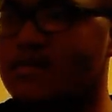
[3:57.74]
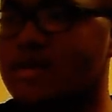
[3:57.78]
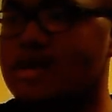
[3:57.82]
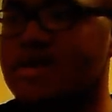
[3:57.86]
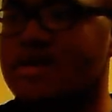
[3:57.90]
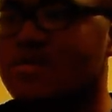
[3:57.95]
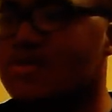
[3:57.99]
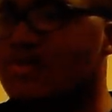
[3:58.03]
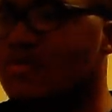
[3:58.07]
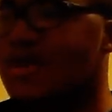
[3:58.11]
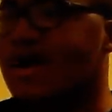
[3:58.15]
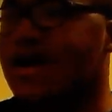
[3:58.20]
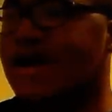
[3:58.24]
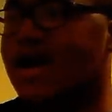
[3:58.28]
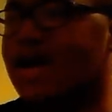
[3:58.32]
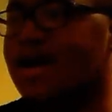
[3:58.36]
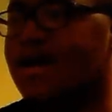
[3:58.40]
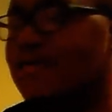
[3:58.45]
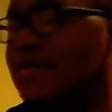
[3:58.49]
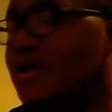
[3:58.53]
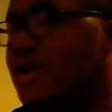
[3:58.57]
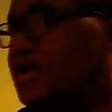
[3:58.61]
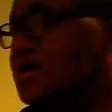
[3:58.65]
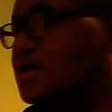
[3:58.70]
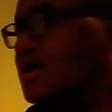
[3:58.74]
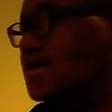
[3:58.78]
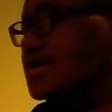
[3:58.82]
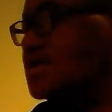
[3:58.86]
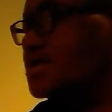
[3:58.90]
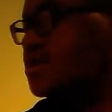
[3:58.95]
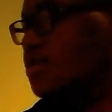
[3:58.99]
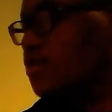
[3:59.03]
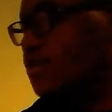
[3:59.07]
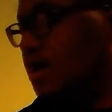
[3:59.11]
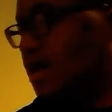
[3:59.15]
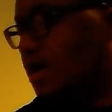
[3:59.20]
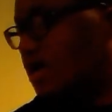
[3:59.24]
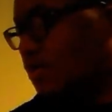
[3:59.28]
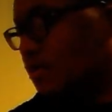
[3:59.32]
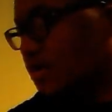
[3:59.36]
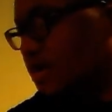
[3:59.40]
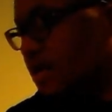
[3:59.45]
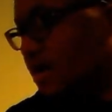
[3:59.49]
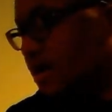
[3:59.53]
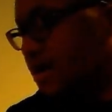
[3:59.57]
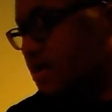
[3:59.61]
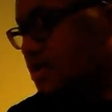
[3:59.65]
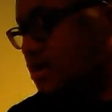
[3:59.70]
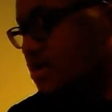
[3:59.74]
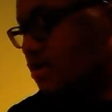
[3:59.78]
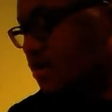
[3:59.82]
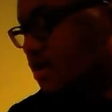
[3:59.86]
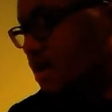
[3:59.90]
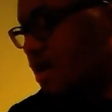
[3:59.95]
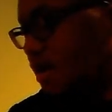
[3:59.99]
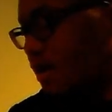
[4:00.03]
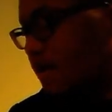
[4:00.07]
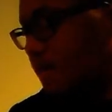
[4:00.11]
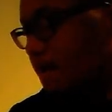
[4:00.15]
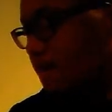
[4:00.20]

Like, dude, I mean, I just don't get it, really. I just don't get